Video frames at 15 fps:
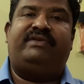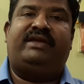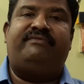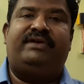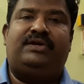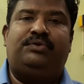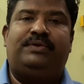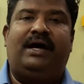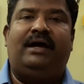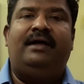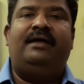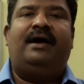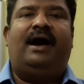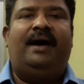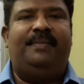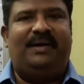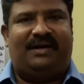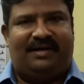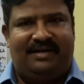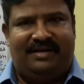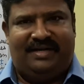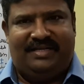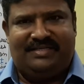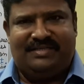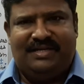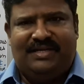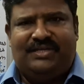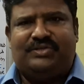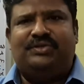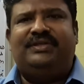given to the other countries.
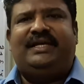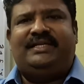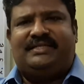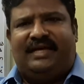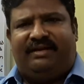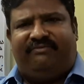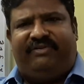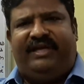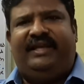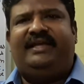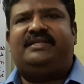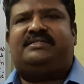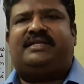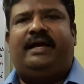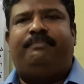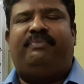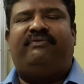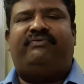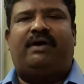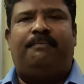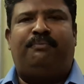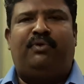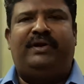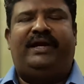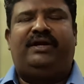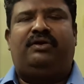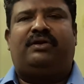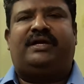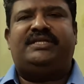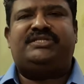So these are various type of component
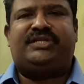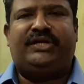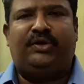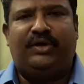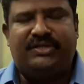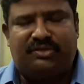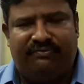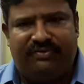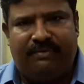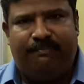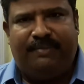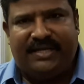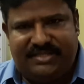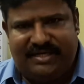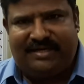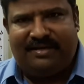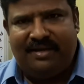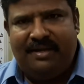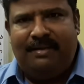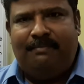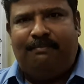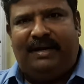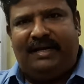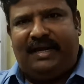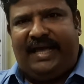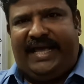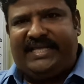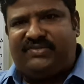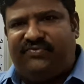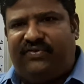or constituents of the budget. But
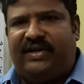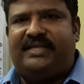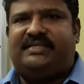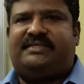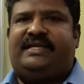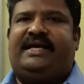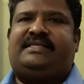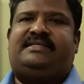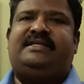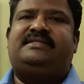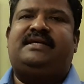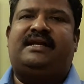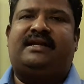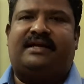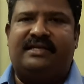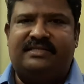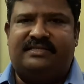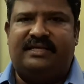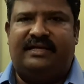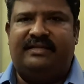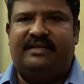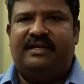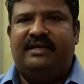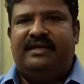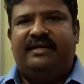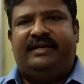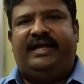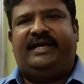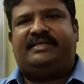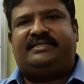as far as taxes are concerned,
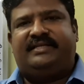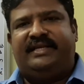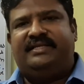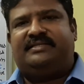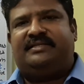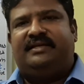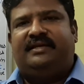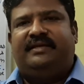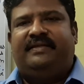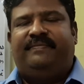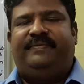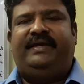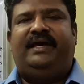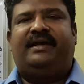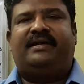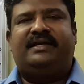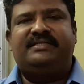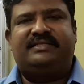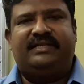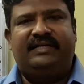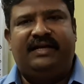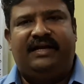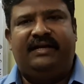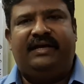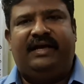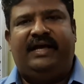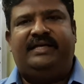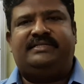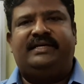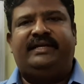taxes, they are considered
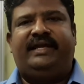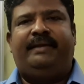as an